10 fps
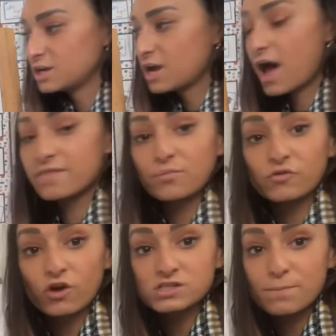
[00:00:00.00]
And then
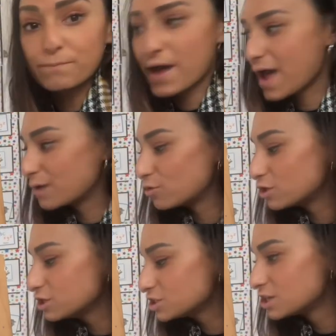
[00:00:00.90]
we've got a bear
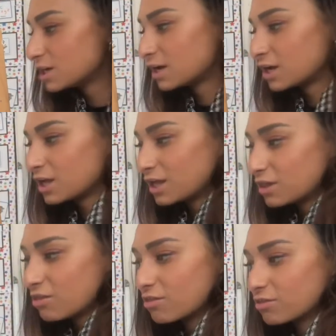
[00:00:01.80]
word,
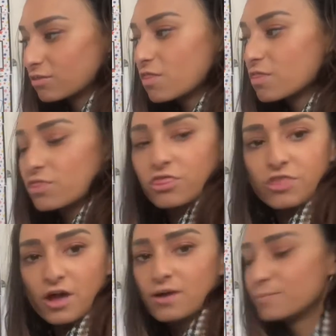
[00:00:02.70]

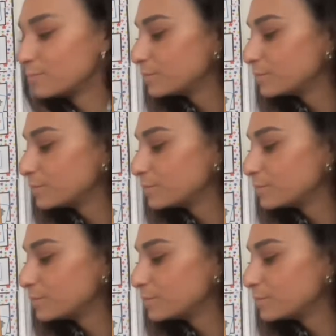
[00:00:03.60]
the.